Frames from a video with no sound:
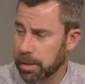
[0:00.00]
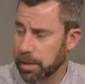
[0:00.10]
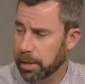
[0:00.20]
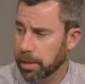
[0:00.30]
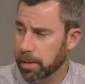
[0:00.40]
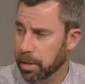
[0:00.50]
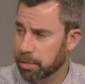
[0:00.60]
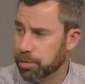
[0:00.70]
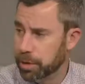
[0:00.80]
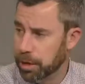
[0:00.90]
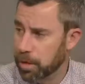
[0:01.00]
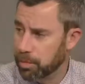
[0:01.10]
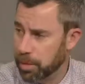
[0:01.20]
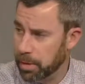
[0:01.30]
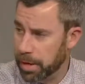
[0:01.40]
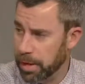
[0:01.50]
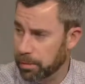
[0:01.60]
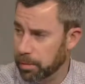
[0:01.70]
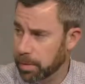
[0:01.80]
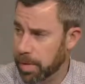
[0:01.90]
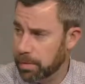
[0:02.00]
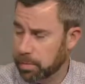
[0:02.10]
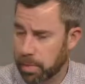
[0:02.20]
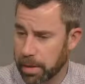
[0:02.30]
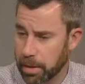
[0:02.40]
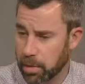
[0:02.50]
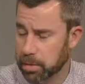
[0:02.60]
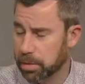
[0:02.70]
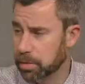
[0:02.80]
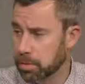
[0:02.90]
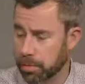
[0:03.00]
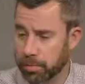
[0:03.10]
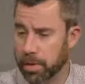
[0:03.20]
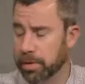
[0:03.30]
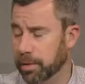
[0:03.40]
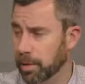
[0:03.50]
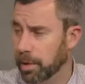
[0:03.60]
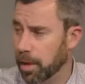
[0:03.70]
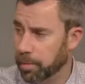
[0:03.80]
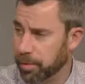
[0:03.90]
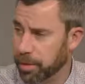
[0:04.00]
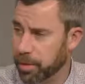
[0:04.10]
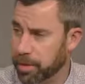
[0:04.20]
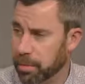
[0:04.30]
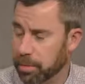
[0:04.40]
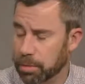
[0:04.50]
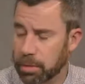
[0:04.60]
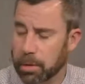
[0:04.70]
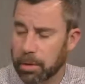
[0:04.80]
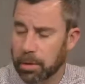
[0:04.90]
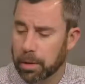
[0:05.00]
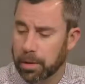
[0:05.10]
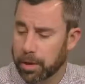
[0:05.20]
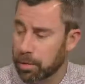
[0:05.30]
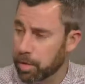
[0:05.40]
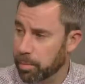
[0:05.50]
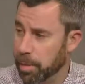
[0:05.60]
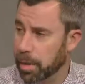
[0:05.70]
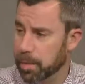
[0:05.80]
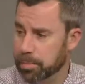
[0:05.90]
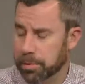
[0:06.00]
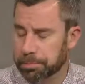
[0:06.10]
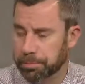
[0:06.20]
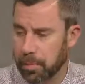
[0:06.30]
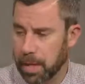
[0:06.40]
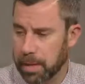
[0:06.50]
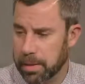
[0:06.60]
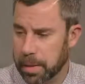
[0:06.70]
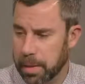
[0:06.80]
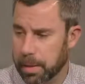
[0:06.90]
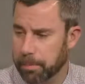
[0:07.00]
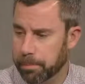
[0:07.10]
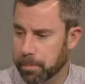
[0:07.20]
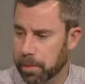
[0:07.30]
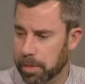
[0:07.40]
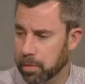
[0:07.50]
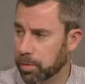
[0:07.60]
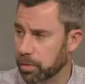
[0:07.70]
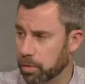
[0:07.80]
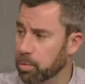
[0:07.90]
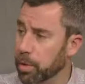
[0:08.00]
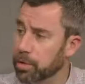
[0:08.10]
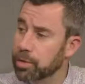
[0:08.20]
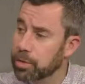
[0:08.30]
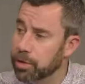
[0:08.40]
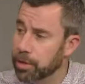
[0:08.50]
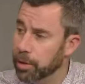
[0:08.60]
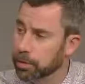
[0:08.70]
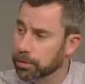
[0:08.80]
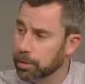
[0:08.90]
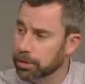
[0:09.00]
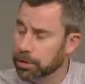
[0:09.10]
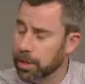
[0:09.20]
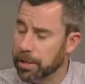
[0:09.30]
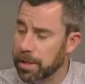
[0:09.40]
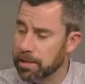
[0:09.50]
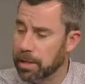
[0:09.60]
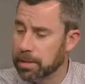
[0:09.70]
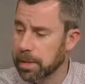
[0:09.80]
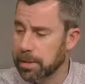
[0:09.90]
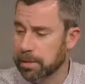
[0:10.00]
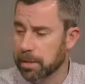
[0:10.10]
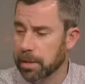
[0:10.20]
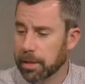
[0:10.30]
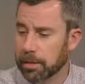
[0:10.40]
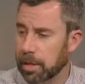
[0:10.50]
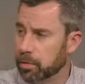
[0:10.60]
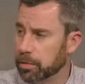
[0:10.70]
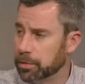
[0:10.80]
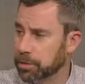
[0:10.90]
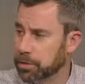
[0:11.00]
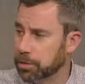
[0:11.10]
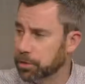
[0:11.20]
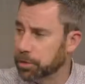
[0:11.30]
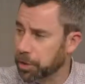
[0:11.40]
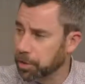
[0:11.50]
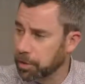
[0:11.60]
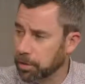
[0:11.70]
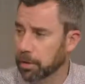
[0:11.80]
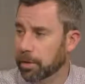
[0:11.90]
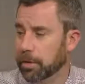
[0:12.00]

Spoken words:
in unrestricted government aid. That's money that goes to help fund our general government items. And it's only 2.2 this year. So $600,000 less. Level is still